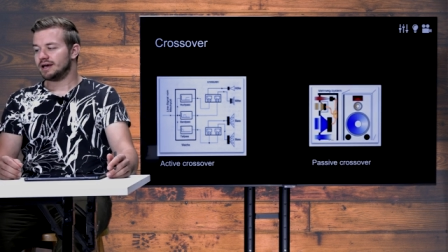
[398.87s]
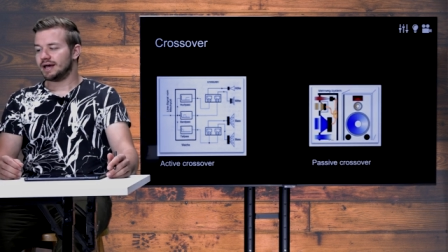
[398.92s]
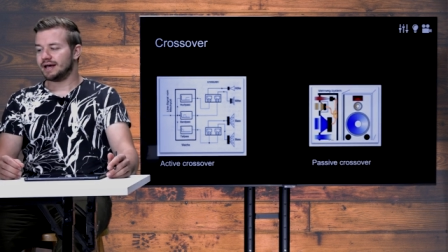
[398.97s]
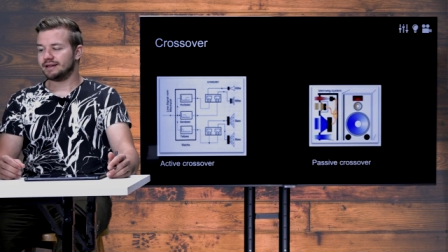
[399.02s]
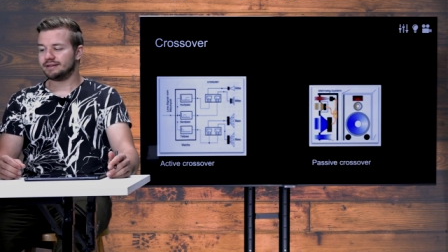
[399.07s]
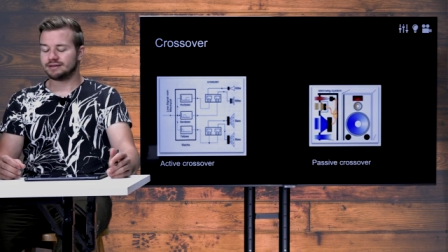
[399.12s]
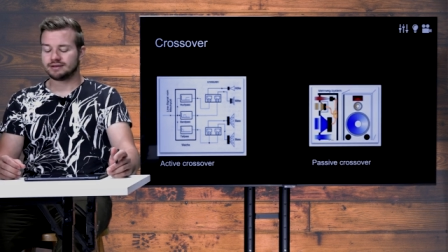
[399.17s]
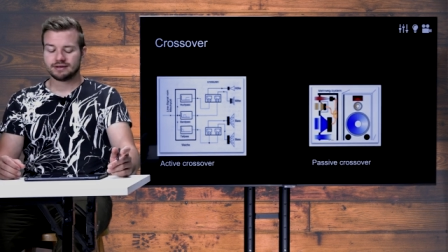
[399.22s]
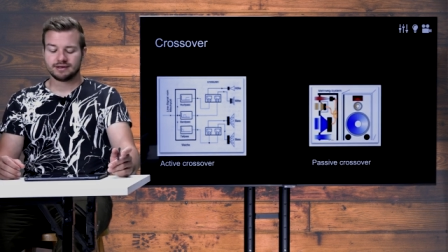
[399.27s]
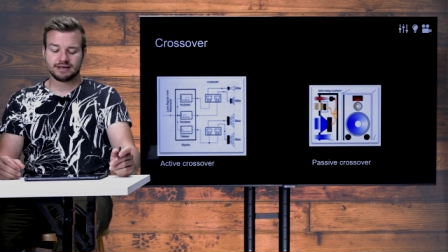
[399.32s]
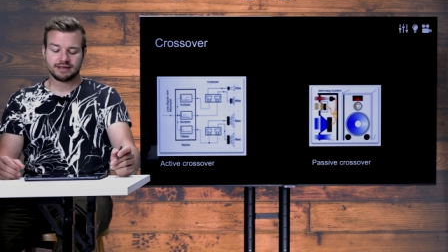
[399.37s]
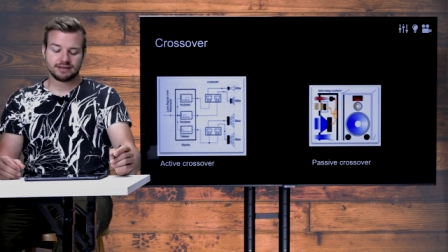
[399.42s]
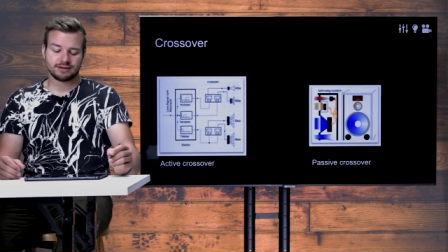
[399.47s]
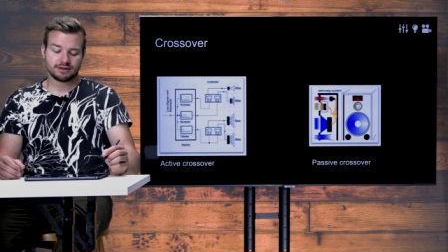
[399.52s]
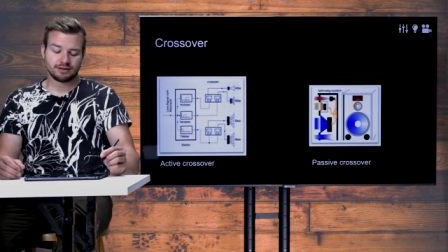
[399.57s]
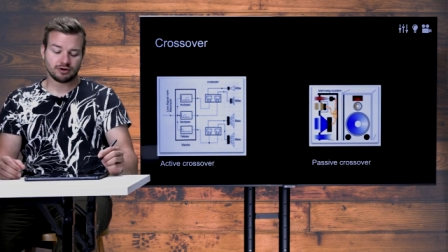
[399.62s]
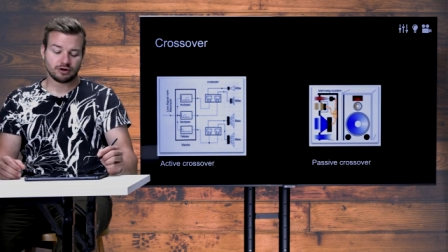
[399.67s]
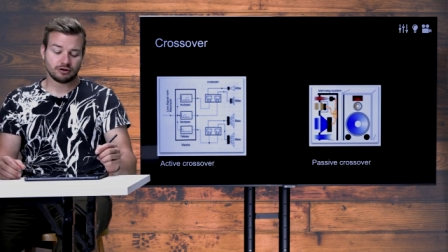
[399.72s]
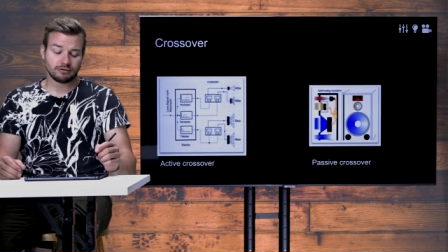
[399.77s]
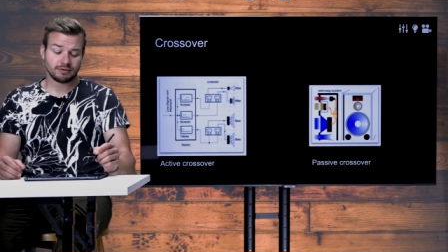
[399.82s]
and it
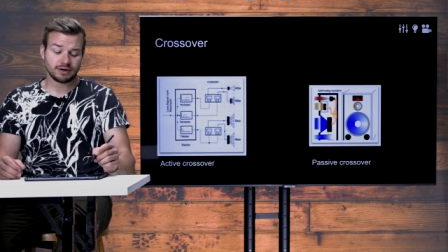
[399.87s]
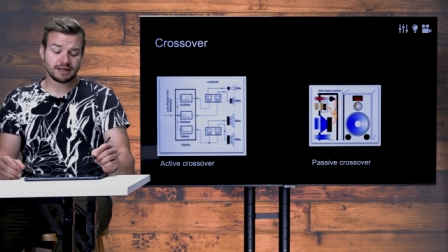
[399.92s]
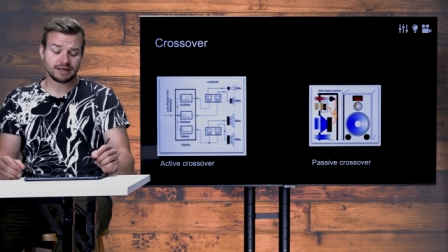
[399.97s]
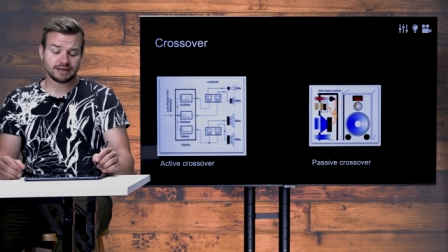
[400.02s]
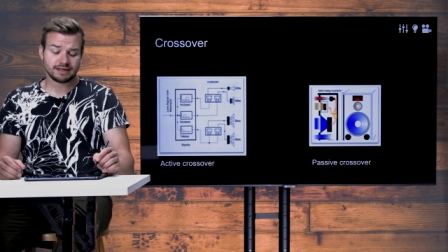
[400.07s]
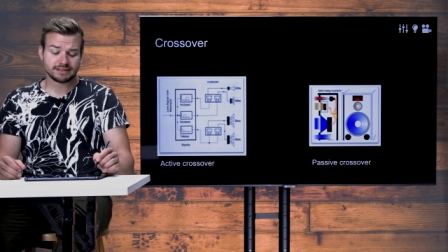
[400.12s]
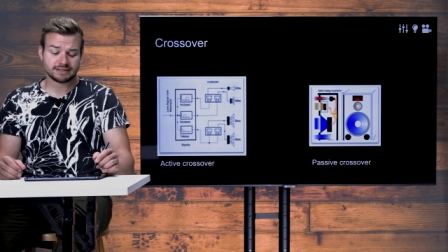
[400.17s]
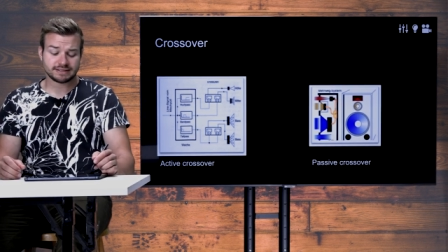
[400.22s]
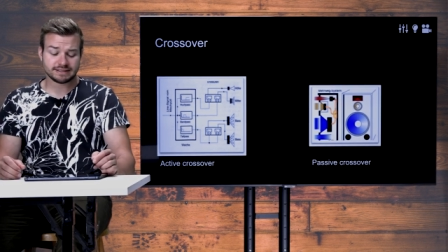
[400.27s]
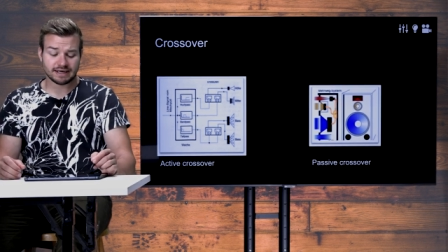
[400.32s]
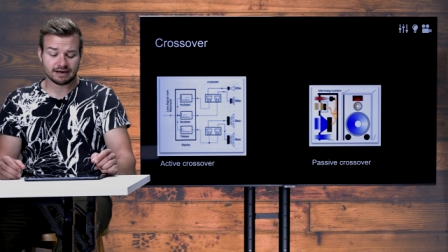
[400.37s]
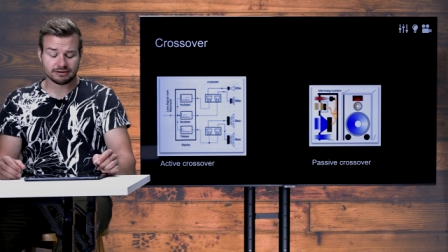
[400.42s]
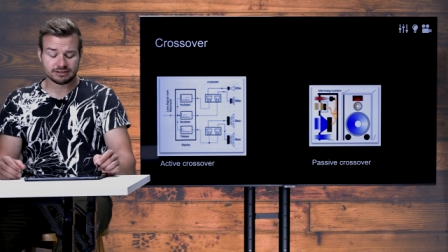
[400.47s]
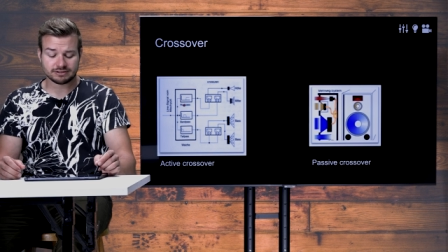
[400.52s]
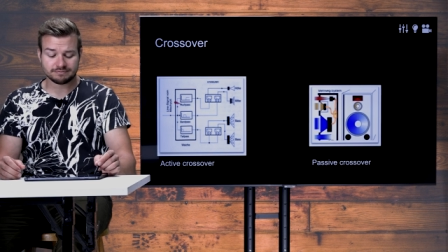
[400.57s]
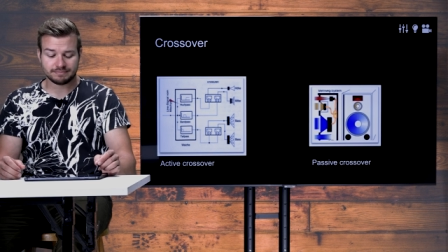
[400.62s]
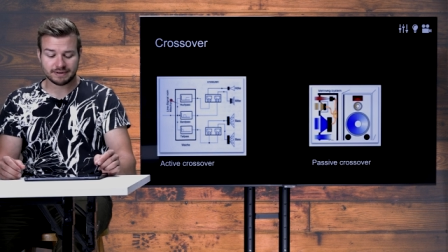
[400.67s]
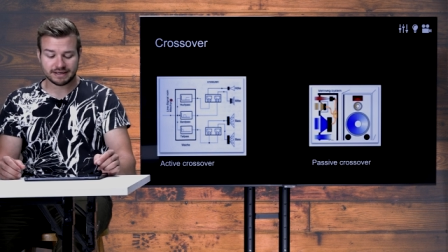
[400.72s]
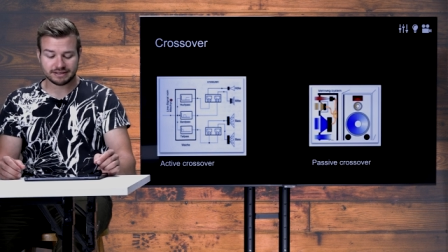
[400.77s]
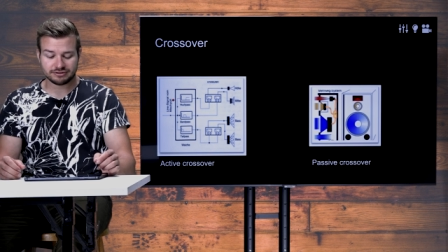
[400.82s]
normally
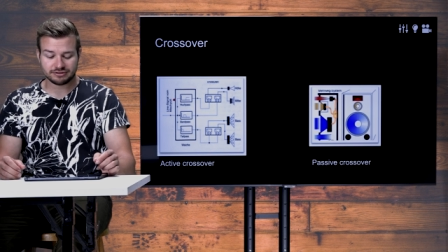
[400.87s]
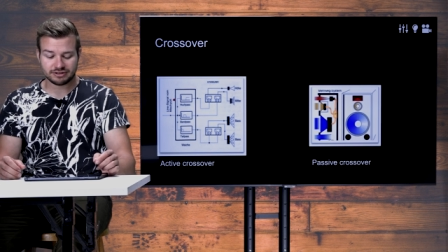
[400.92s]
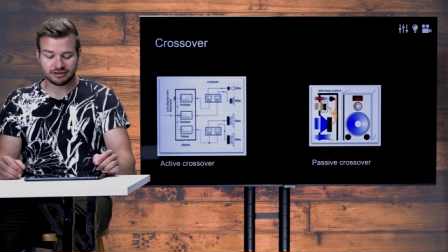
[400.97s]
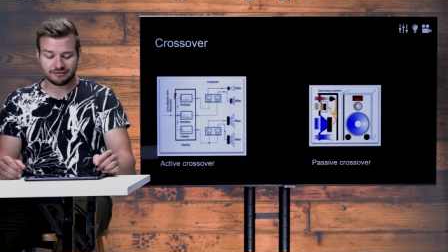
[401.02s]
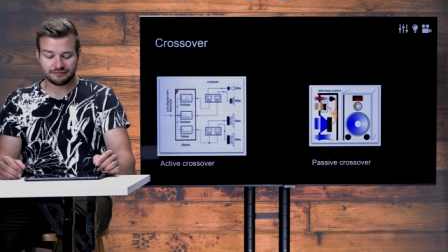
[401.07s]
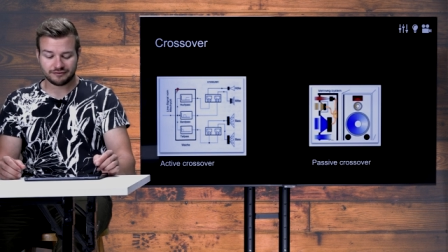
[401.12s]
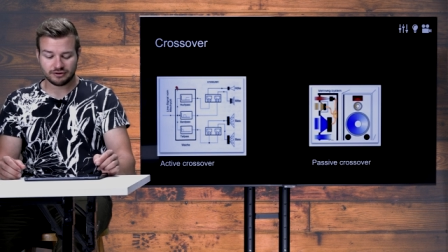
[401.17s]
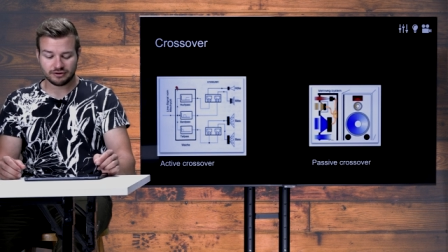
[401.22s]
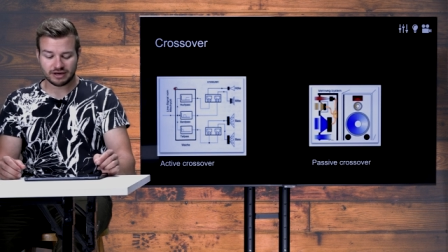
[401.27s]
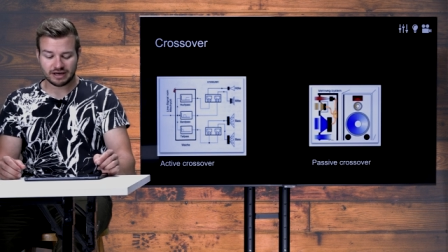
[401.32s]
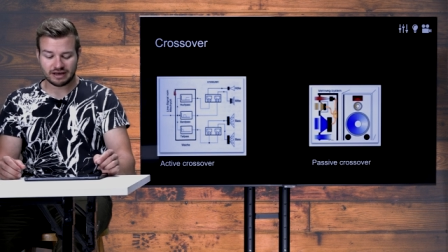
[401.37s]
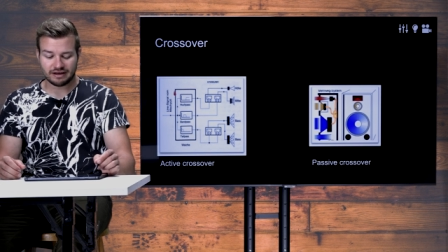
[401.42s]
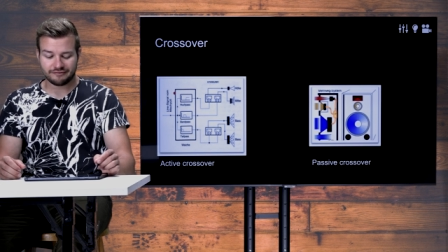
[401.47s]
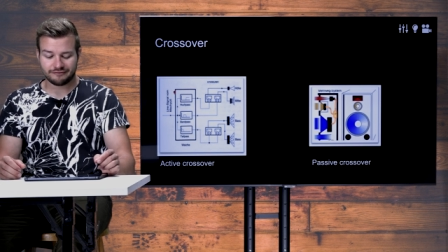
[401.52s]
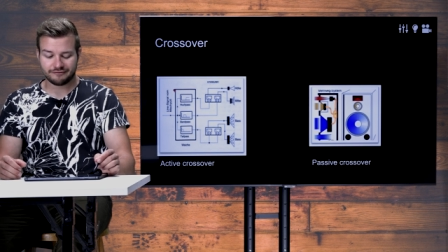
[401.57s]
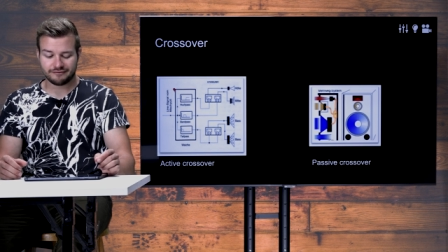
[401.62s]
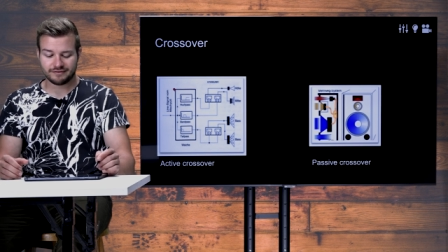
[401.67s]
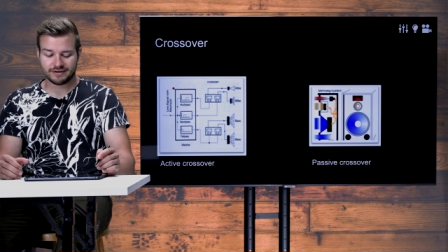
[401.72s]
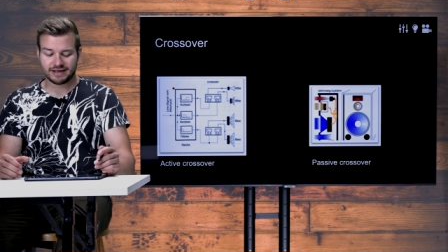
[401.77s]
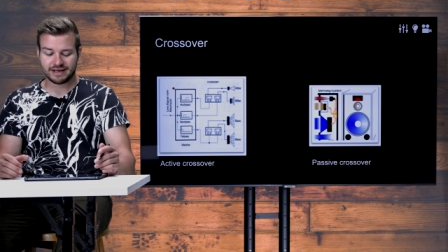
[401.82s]
sounds better if you
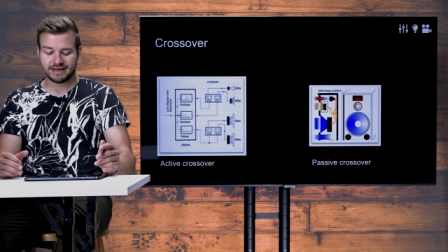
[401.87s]
have